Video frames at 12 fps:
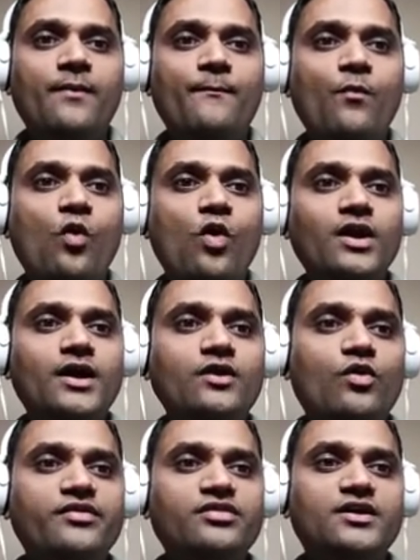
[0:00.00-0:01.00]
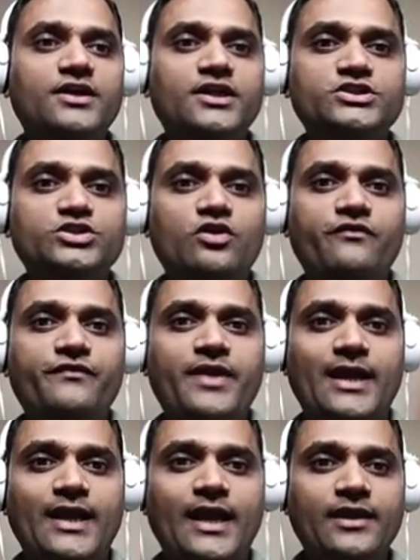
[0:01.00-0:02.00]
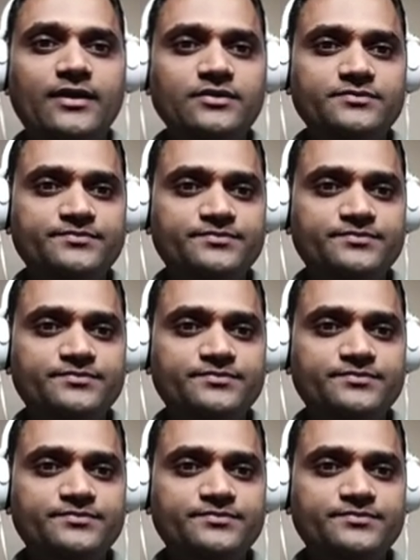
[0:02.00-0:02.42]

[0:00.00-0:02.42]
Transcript: molar concentration of cation,